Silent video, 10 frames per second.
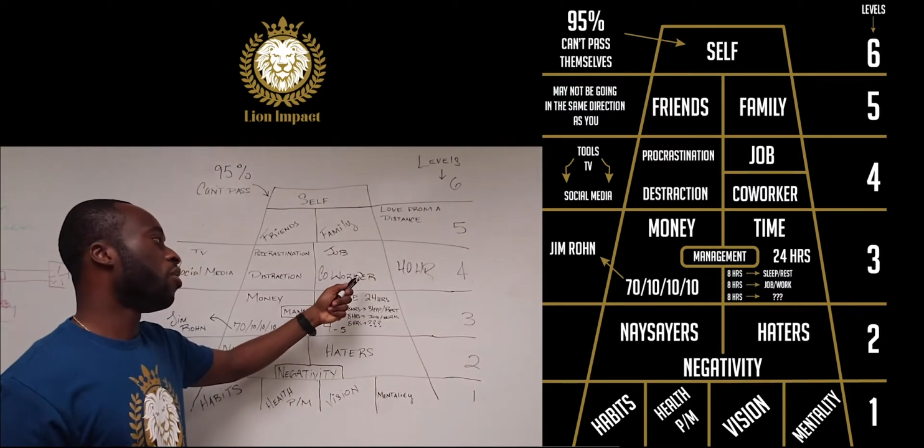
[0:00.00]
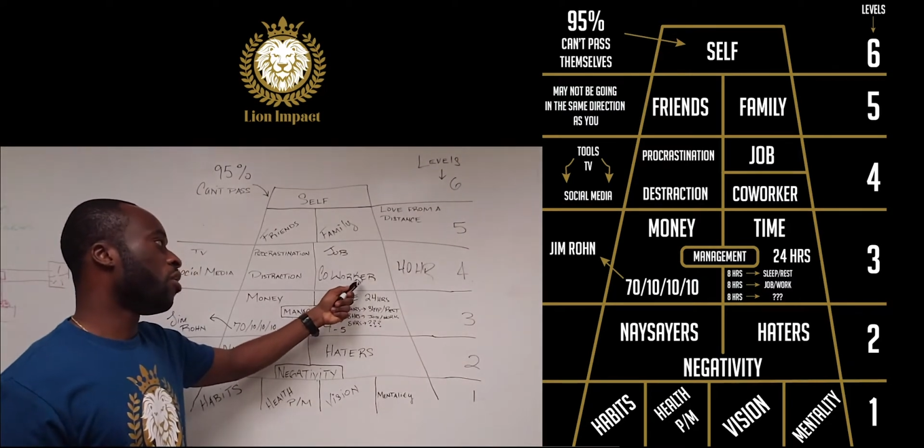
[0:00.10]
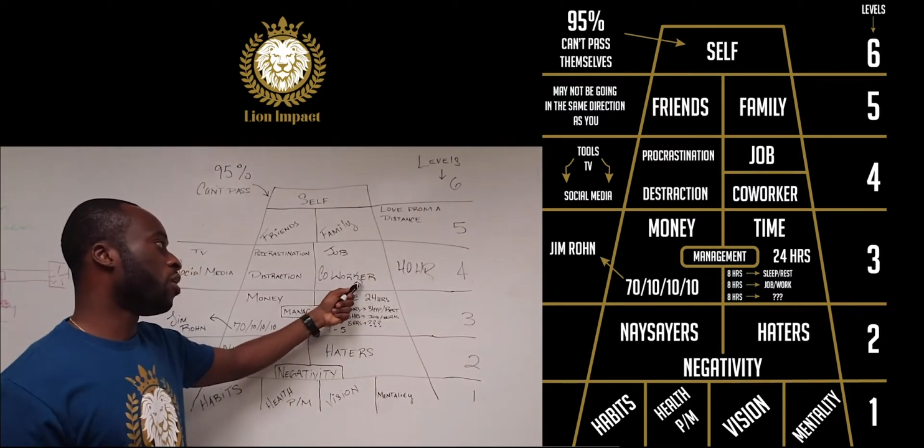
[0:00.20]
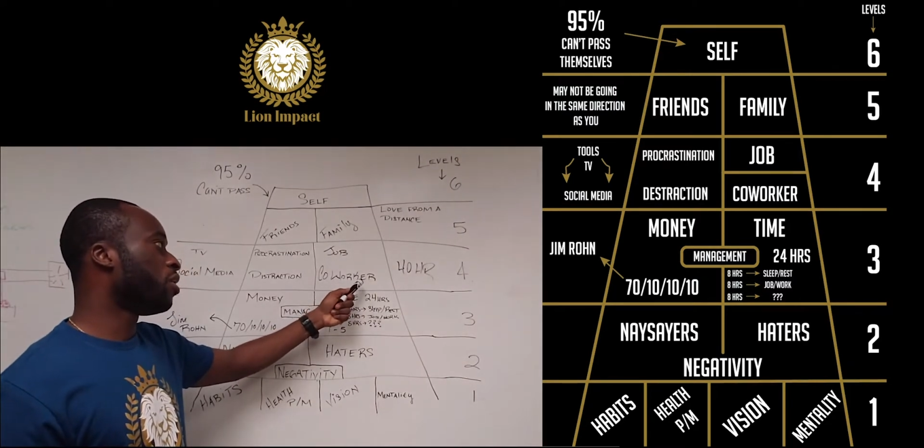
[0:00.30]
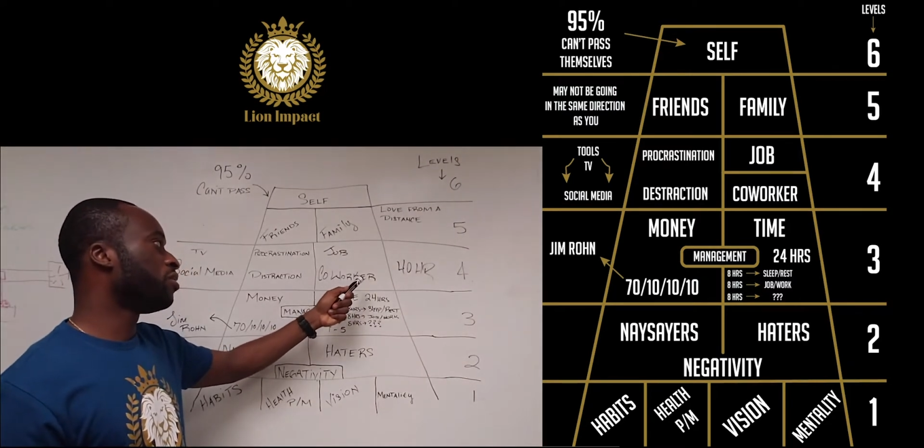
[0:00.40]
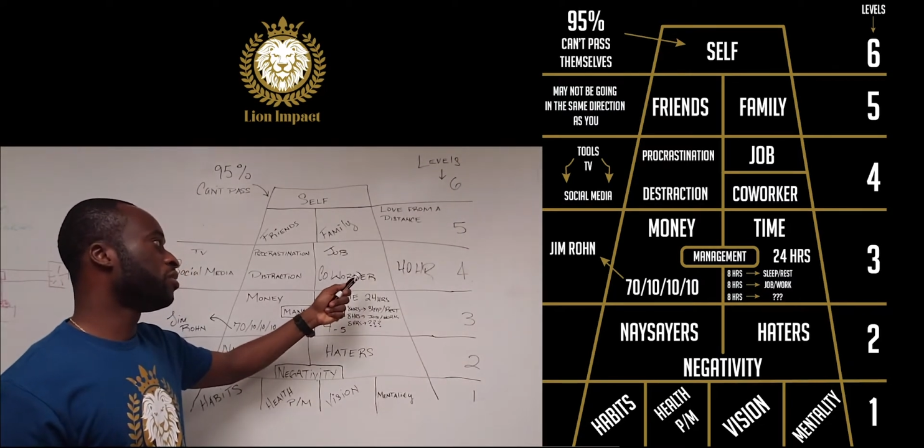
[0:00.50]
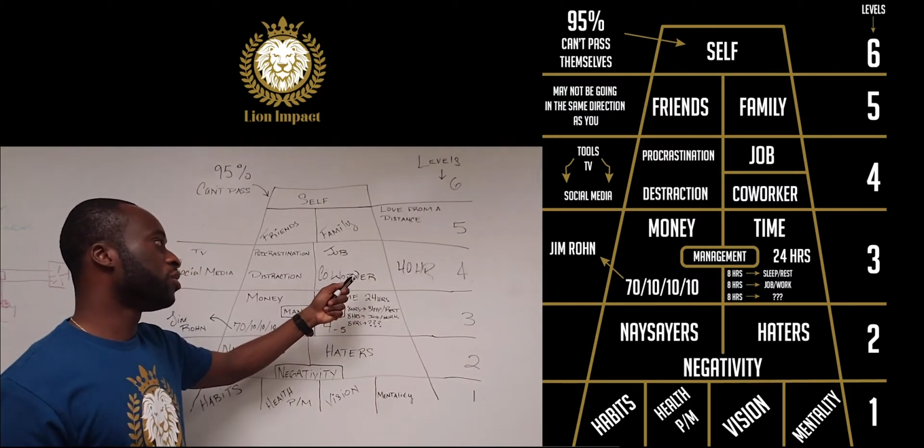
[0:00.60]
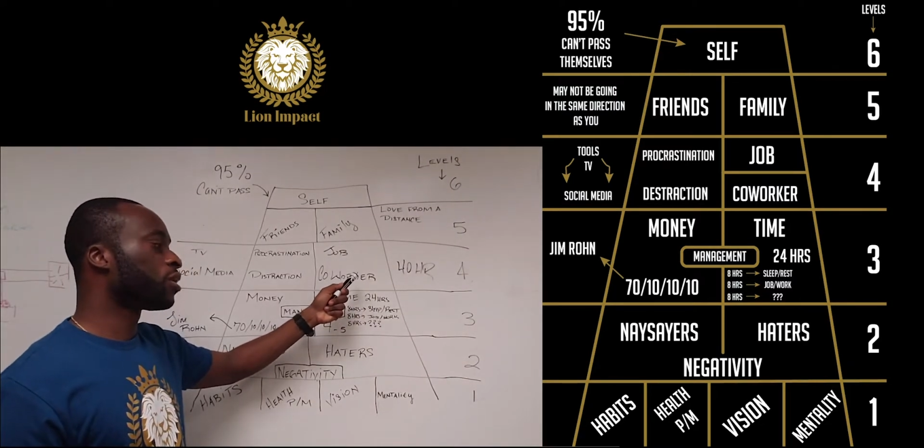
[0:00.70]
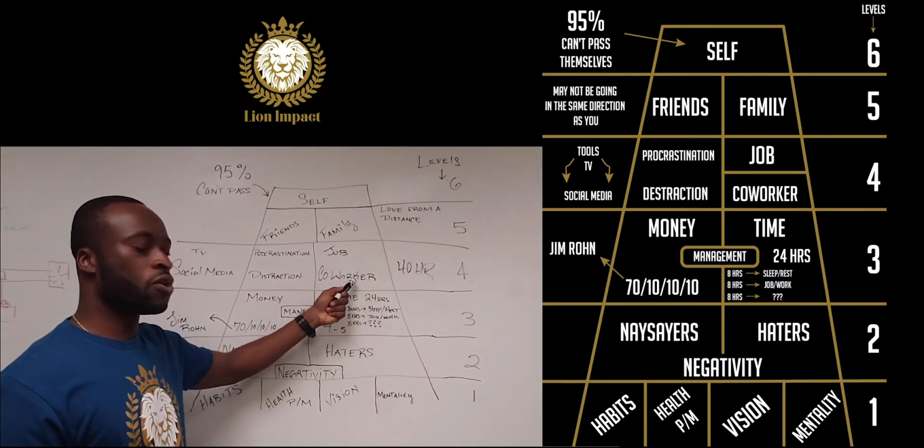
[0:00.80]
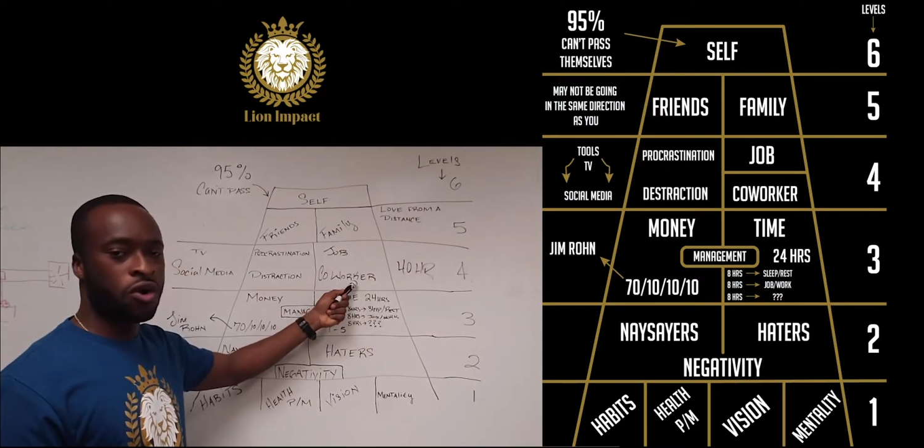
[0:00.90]
on
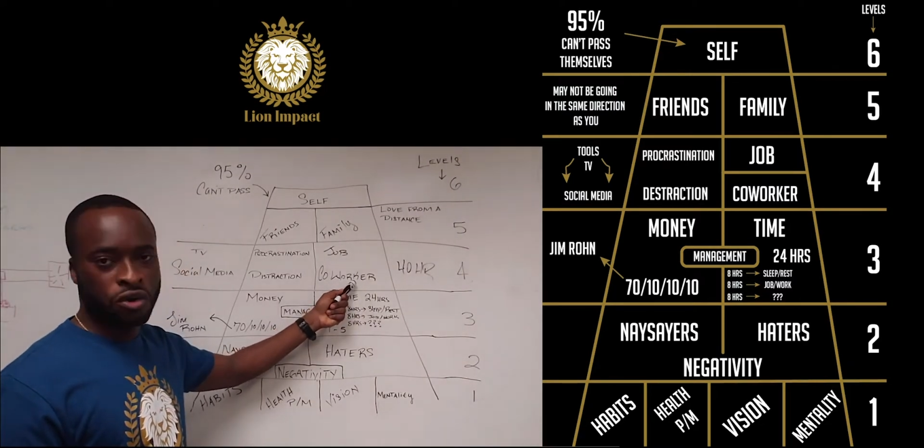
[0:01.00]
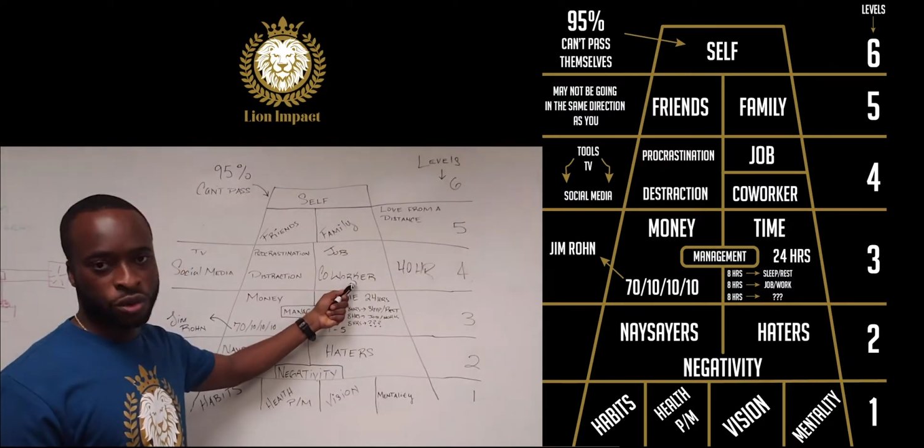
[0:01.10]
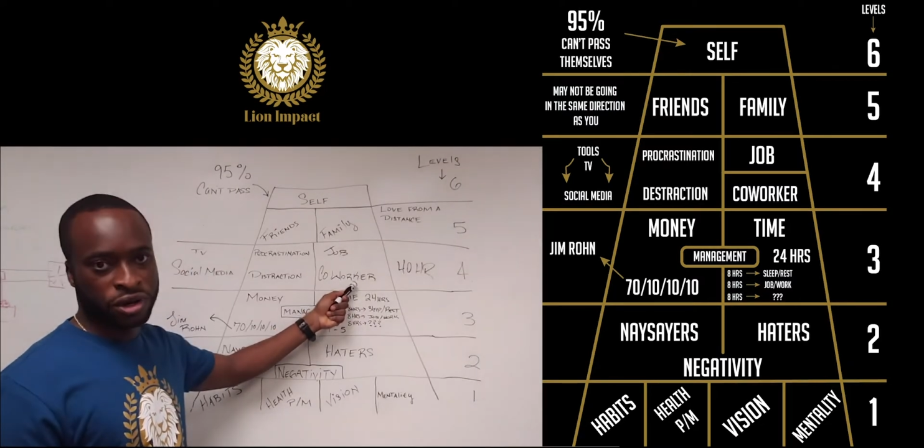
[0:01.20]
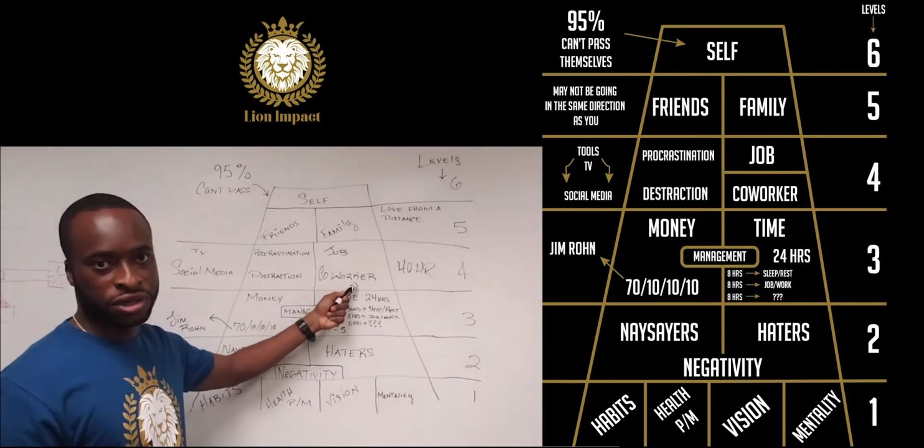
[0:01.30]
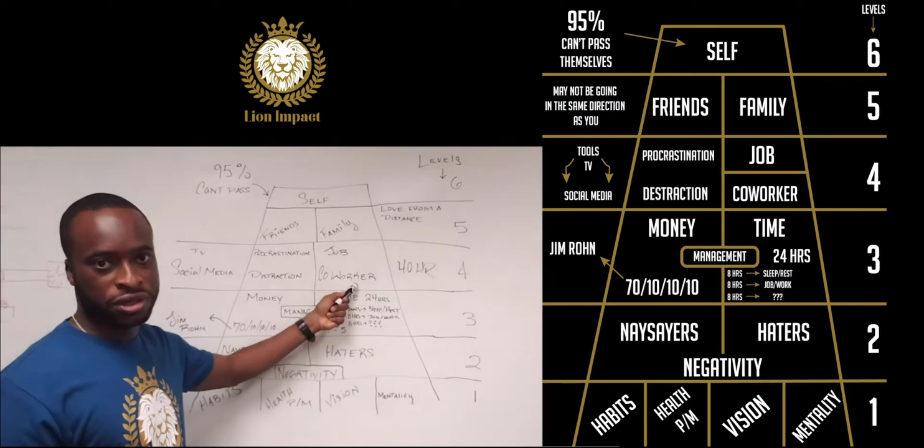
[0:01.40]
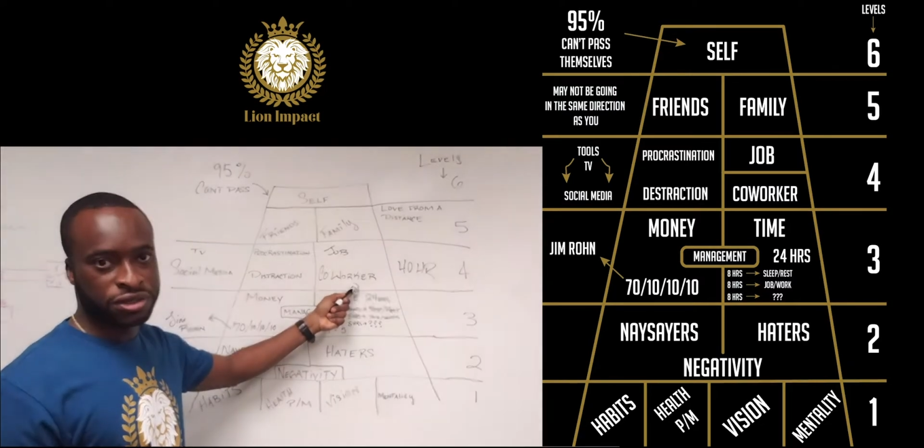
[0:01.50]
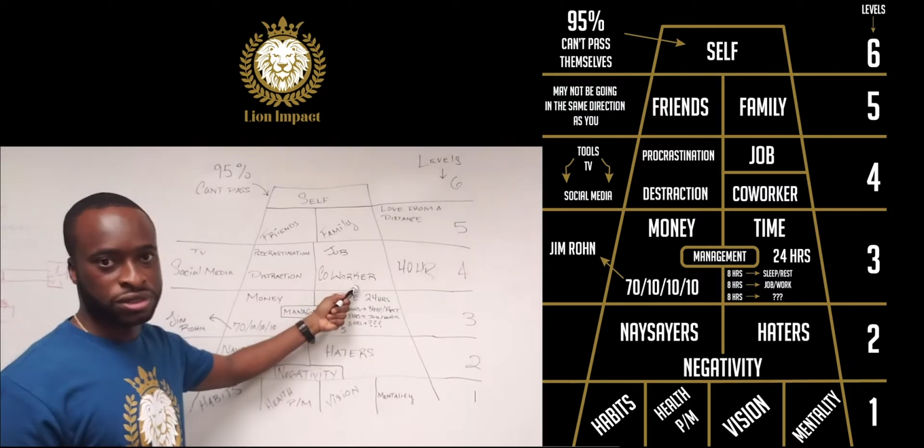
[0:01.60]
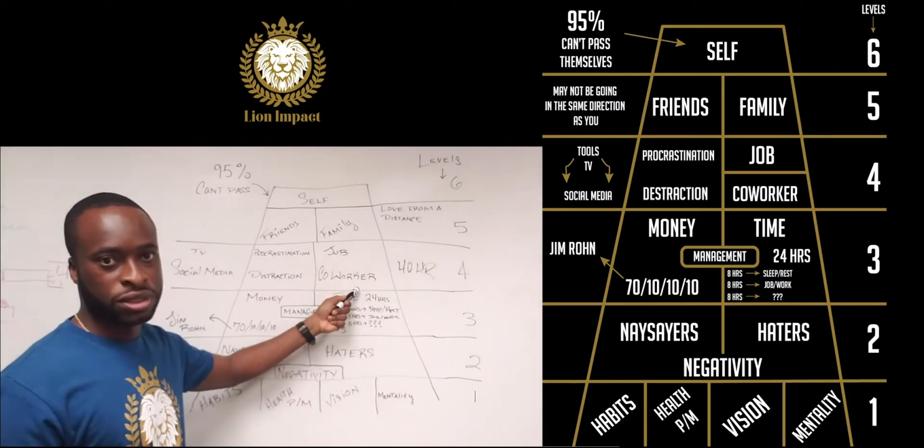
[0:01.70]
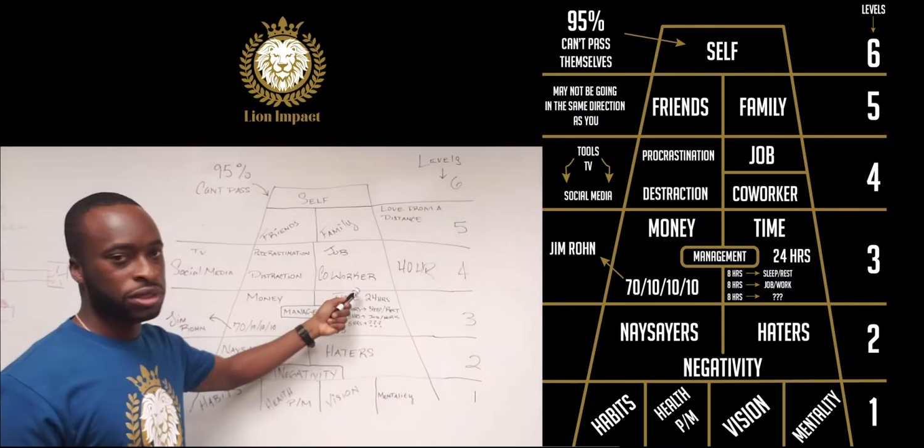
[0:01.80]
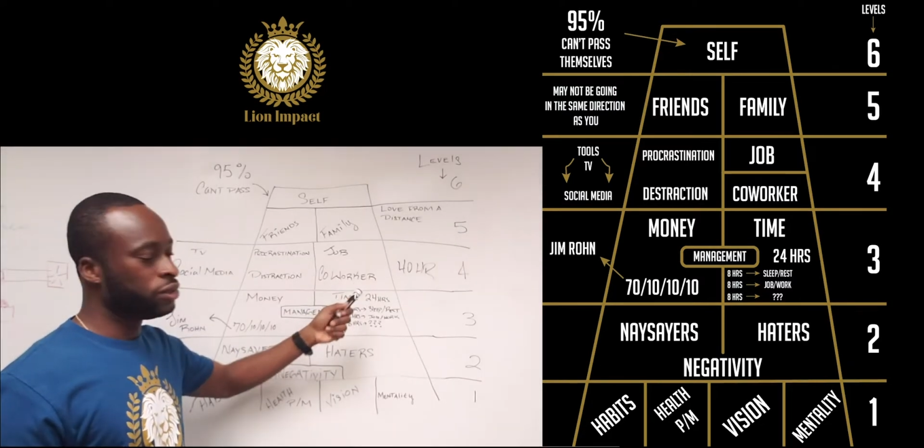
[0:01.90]
your coworkers.